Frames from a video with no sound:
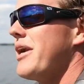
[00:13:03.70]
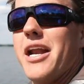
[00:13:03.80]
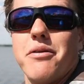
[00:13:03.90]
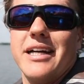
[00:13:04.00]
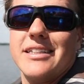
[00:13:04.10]
But
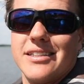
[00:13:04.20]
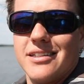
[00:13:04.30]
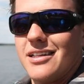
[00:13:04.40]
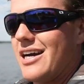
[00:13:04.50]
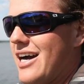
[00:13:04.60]
anyways,
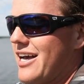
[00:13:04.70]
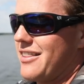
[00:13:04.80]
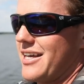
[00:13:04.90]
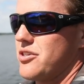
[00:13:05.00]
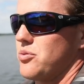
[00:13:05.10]

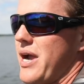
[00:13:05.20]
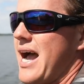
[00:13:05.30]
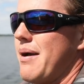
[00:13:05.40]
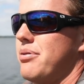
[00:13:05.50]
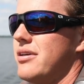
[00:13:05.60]
that's a
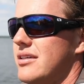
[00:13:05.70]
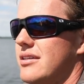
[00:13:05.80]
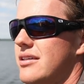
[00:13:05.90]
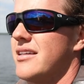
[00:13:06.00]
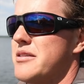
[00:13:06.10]
wrap.
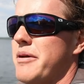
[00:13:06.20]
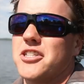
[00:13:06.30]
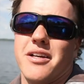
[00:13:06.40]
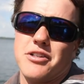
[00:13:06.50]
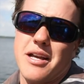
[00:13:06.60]
It's
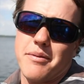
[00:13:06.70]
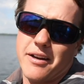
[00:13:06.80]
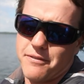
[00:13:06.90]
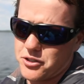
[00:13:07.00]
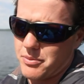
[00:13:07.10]
special every time I
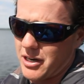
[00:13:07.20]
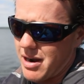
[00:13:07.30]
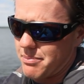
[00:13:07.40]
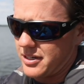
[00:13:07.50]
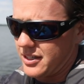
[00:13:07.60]
get to fish with my
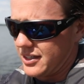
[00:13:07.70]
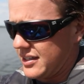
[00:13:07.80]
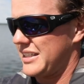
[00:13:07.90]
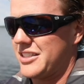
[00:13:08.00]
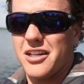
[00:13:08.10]
grandpa.
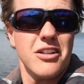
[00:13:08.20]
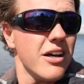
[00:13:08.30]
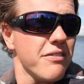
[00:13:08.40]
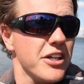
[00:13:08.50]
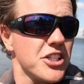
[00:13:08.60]
He's done a
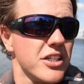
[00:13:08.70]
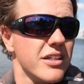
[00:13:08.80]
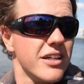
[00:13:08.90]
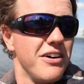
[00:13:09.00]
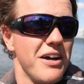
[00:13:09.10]
lot of fishing.
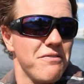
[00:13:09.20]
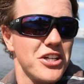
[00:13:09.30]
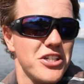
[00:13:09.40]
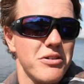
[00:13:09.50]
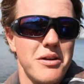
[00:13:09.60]
If I'm
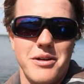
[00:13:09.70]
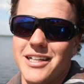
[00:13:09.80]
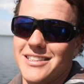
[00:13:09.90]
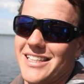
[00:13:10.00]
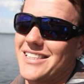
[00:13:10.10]
fishing when I'm
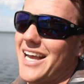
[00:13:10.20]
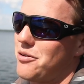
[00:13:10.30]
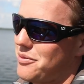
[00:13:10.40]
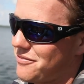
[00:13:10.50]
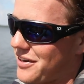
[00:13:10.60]
86, I
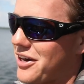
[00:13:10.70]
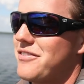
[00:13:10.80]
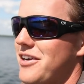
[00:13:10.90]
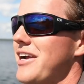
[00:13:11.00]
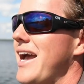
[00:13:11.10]
will be
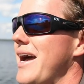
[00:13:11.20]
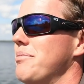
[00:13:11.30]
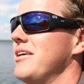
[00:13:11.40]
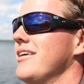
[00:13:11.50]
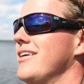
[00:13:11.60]
very, very
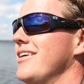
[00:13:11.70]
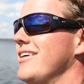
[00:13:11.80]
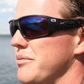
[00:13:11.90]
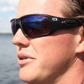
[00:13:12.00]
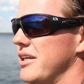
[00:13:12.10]
happy.
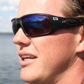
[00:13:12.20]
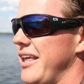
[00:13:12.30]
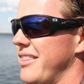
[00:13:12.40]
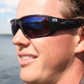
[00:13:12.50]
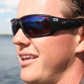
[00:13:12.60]
But
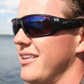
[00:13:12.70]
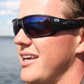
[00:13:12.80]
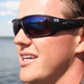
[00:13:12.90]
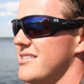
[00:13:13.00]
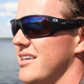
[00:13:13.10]
I think
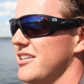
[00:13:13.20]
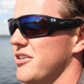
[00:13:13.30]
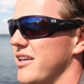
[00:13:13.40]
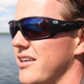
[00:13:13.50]
that's it. Is there